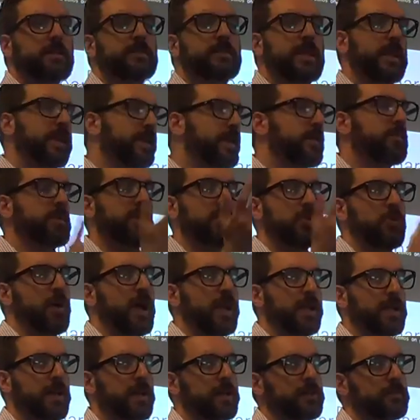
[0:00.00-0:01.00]
saying give me a new
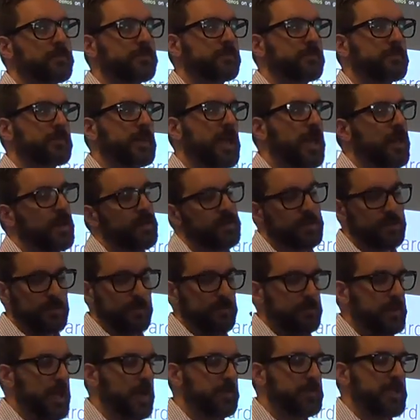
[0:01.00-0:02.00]
icon and it
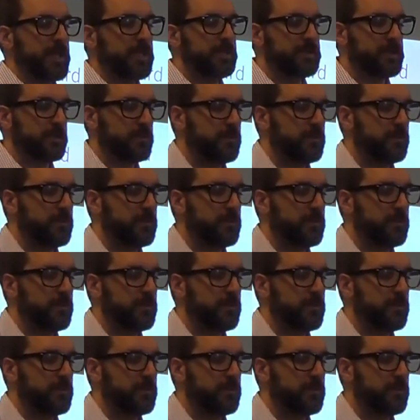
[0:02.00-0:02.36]
updates